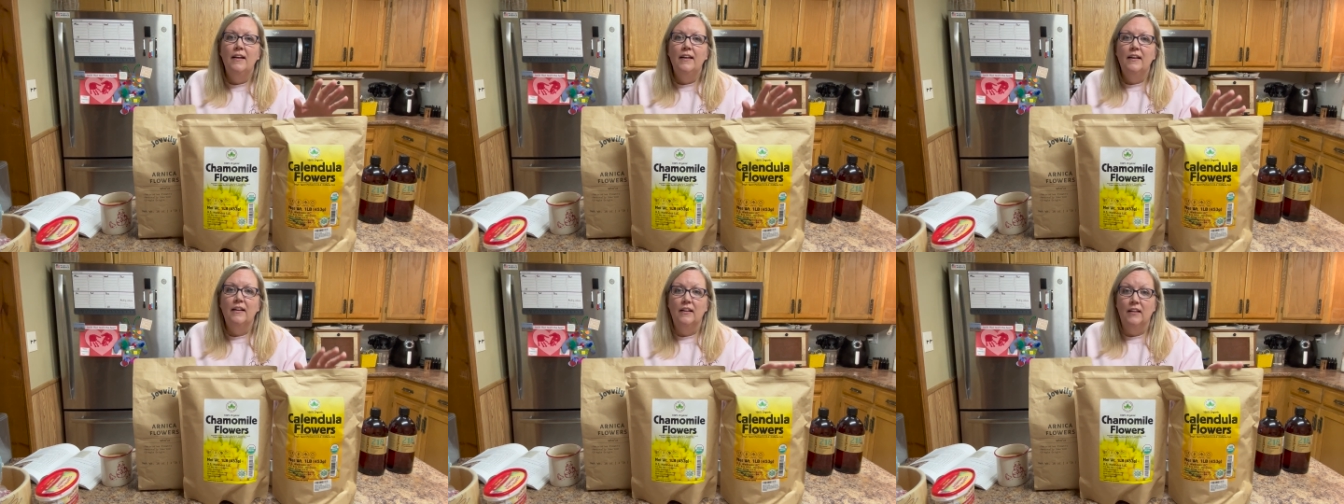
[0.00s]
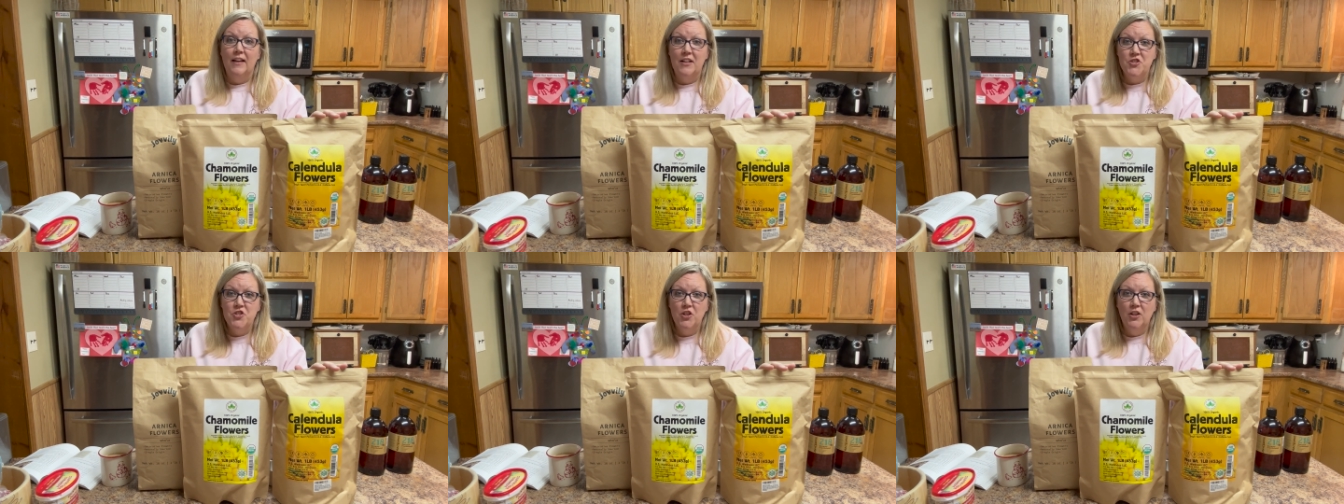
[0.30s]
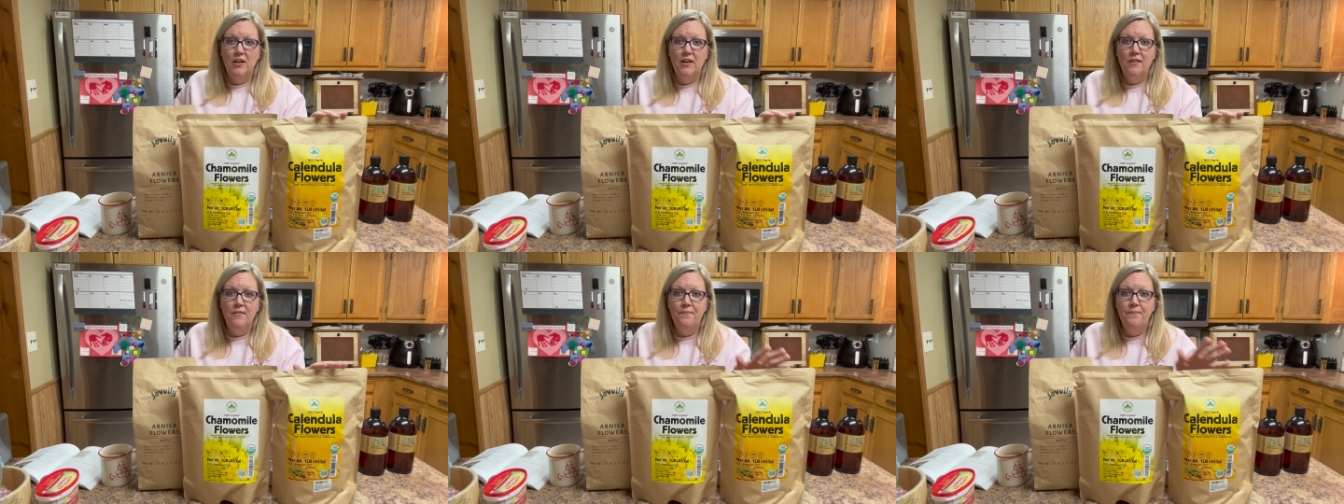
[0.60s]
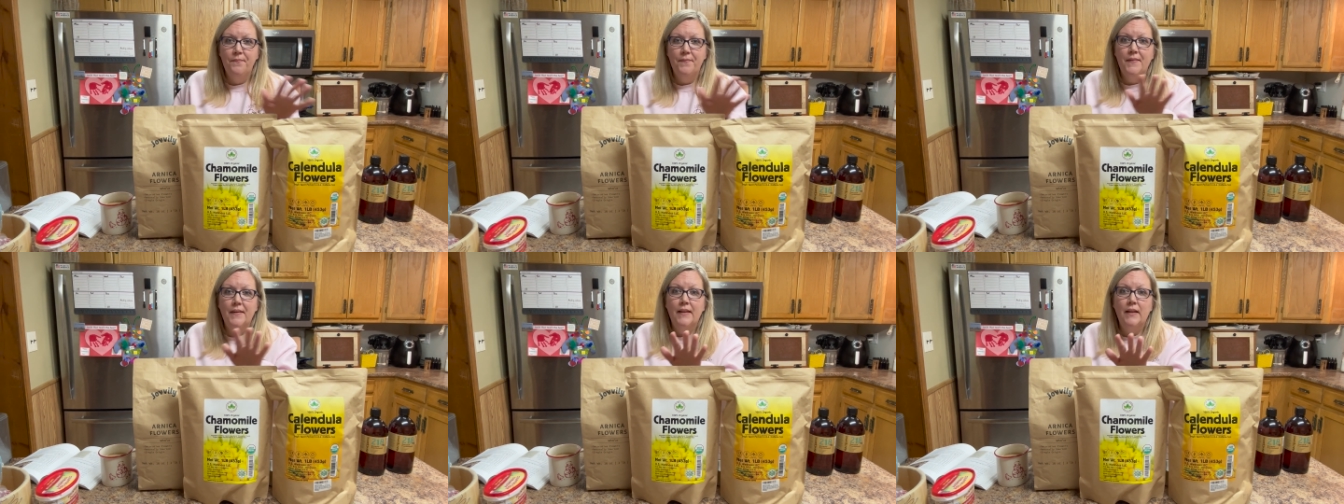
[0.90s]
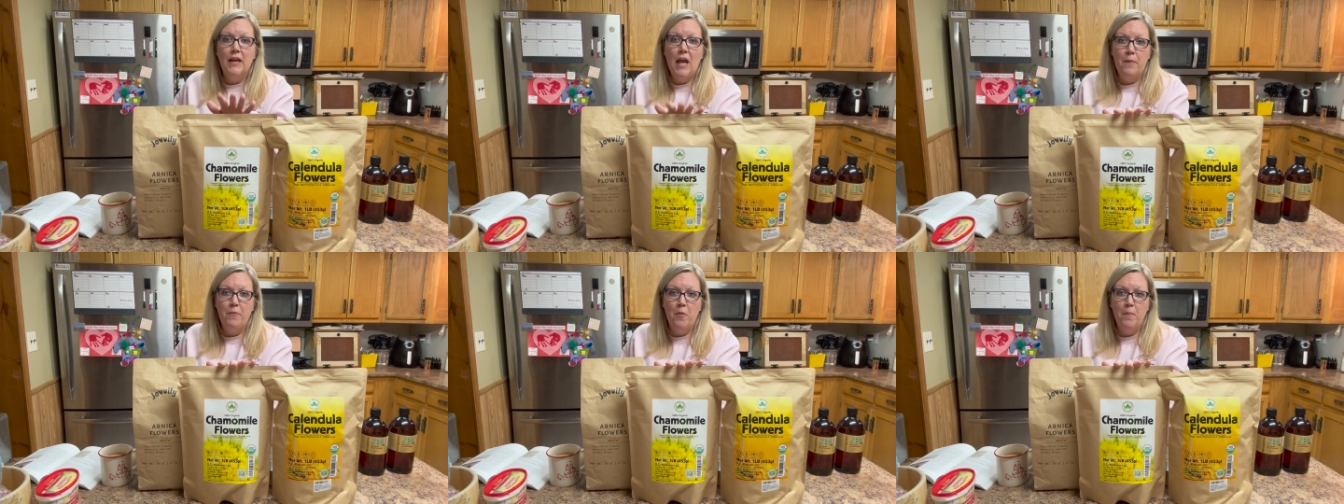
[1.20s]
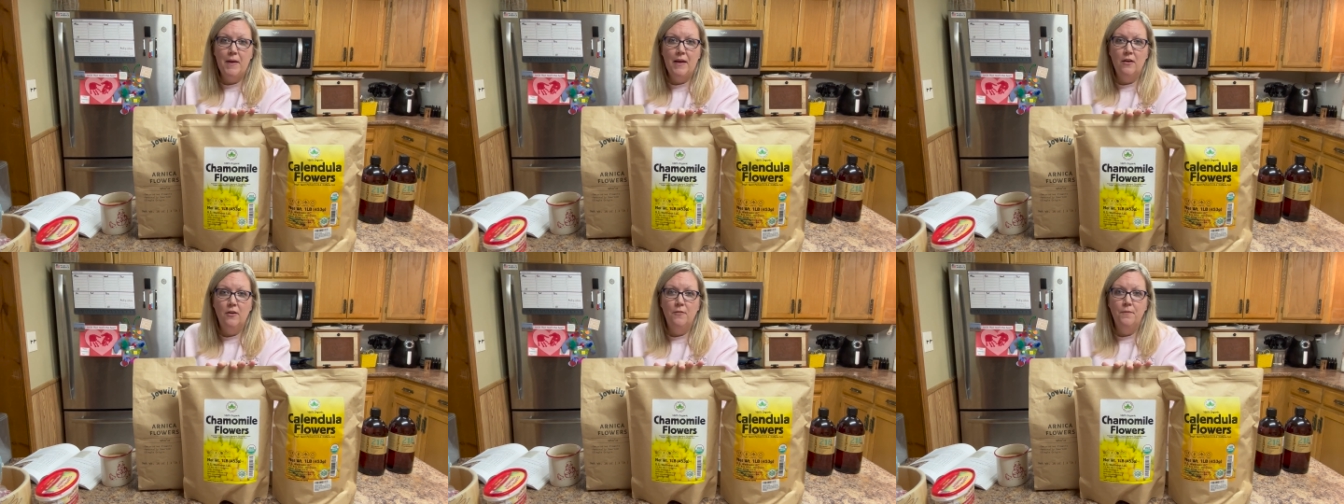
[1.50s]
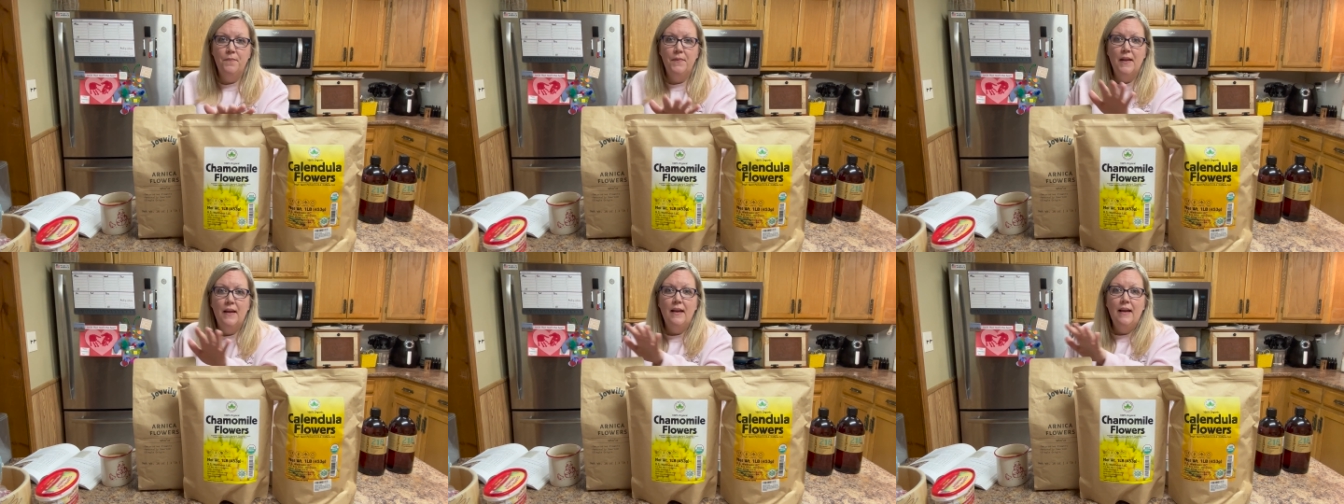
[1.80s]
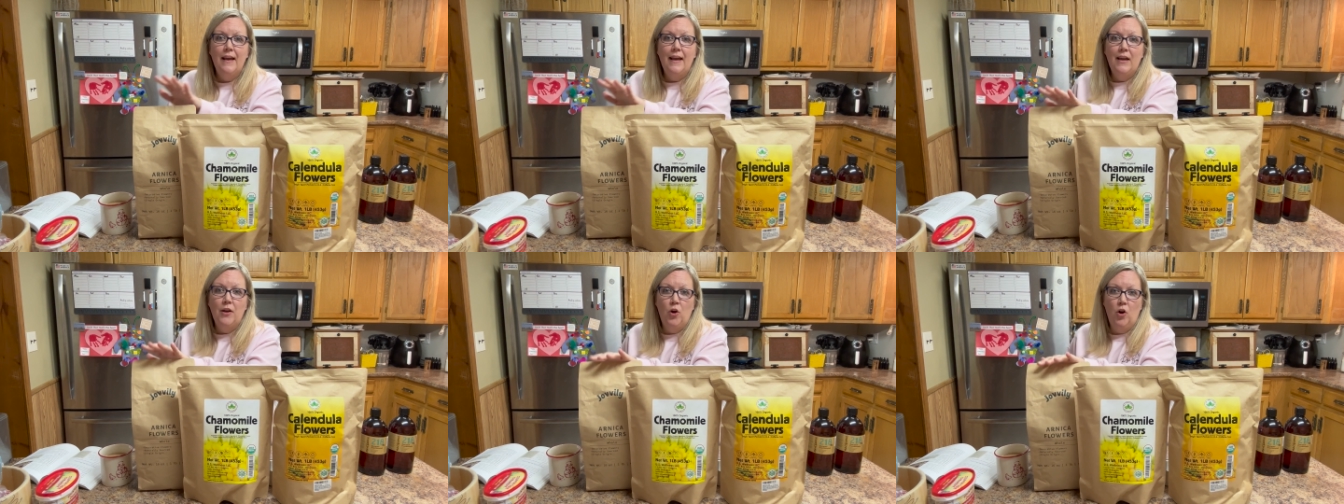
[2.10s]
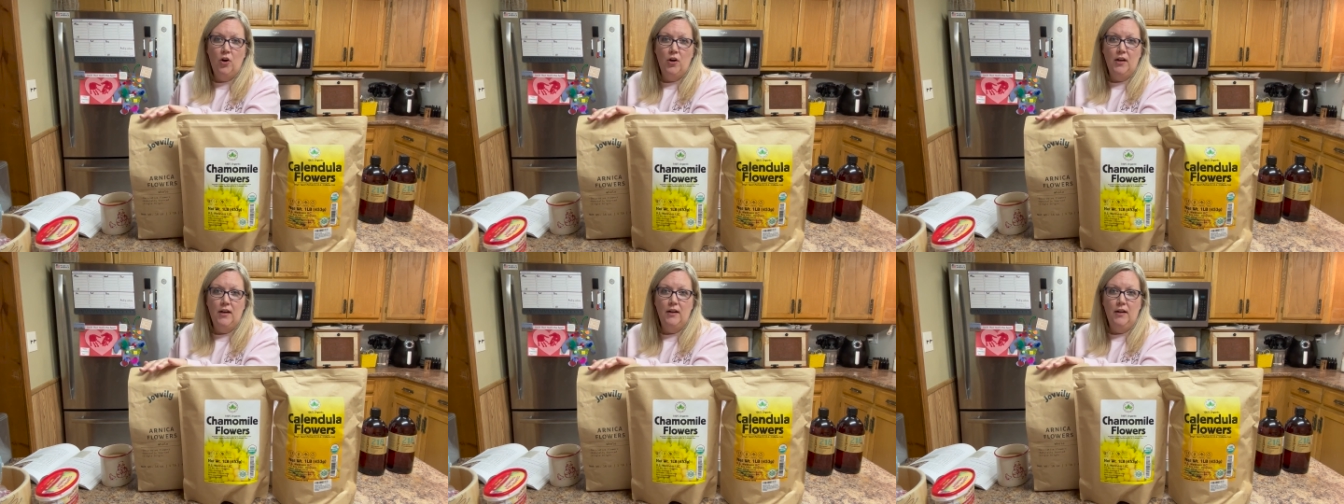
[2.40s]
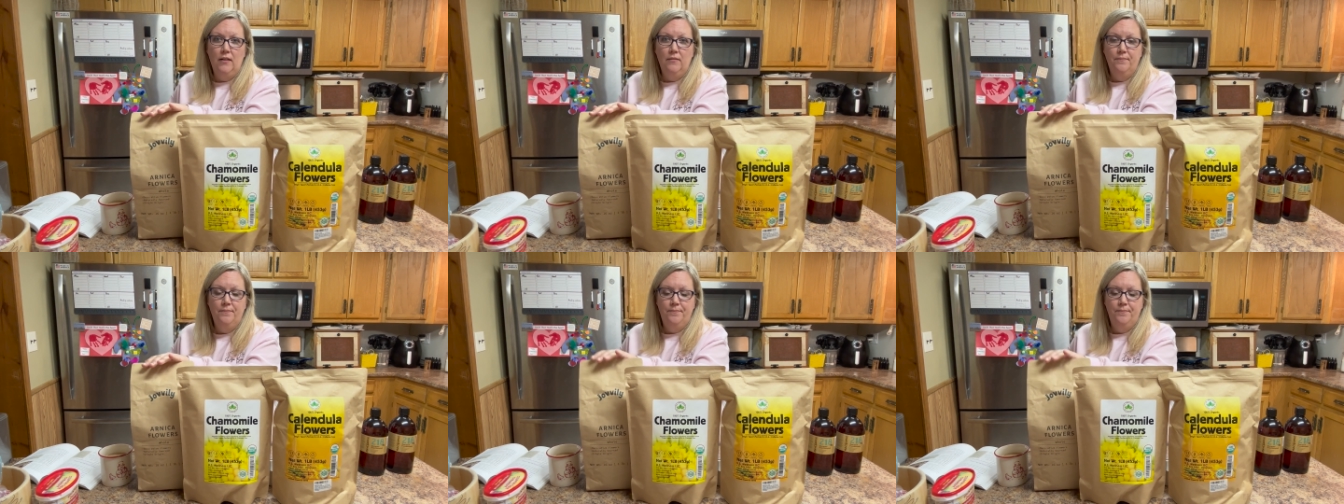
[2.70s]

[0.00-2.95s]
Calendula, Chamomile, and Arnica.